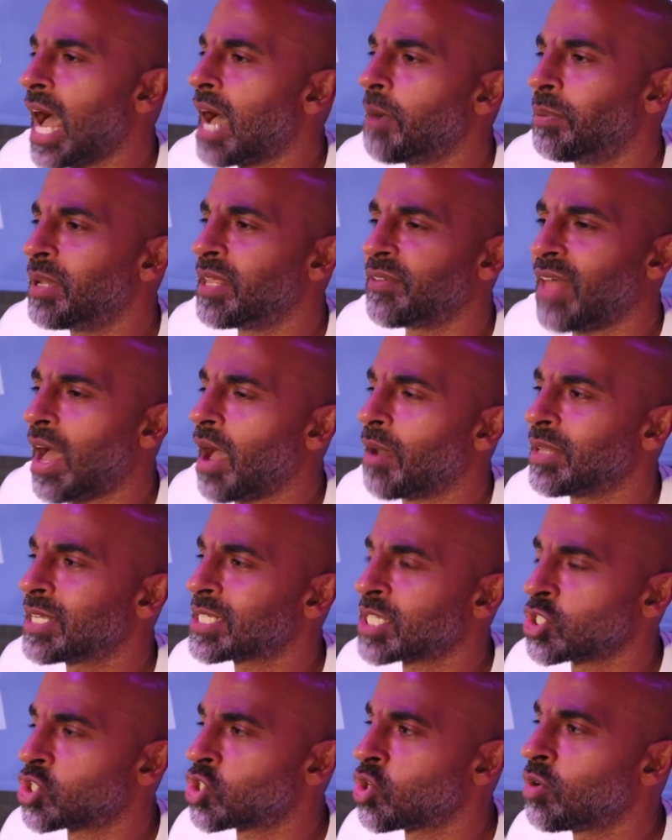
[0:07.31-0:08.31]
I believe that.
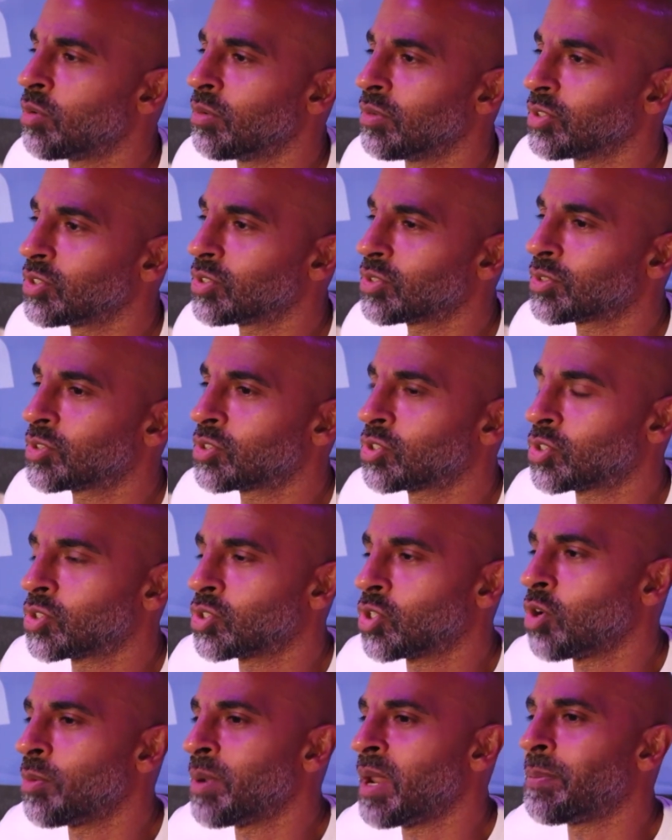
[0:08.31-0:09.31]
Listen, too
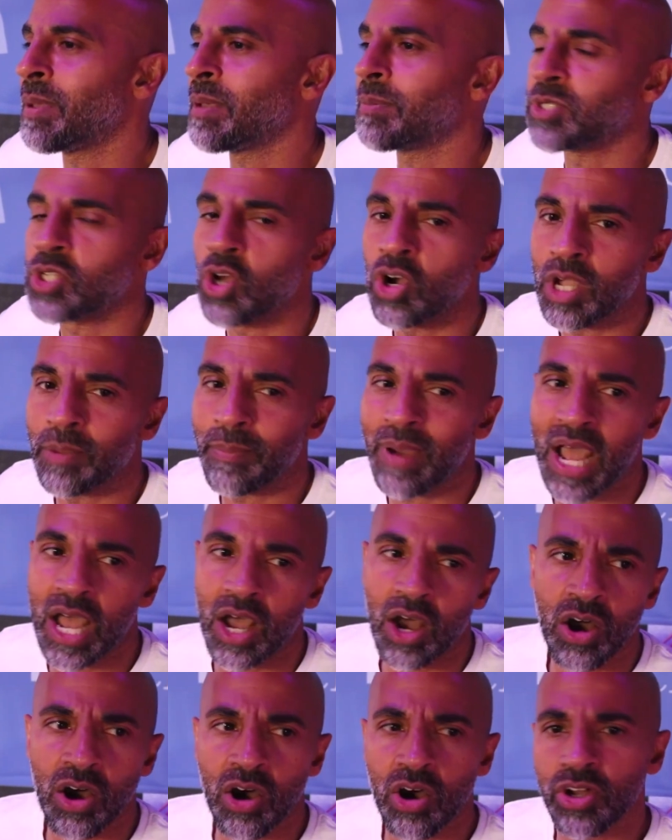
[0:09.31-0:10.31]
many people talk
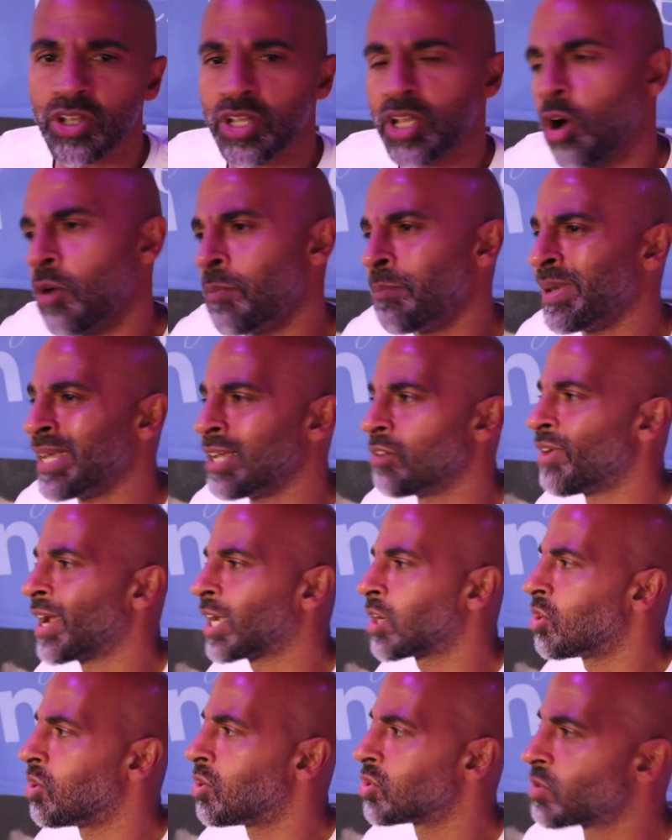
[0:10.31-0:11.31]
about, unbeaten
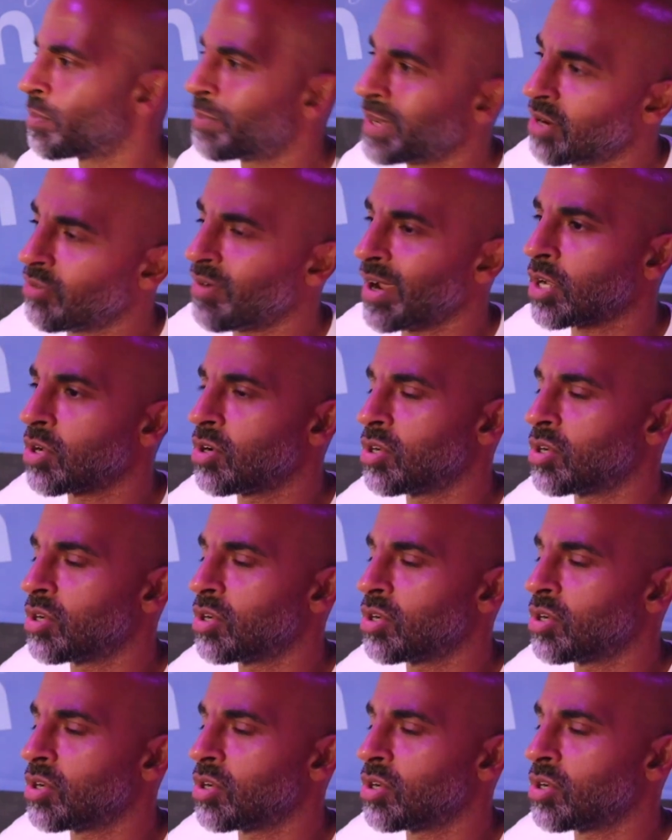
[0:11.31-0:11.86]
records, this. But,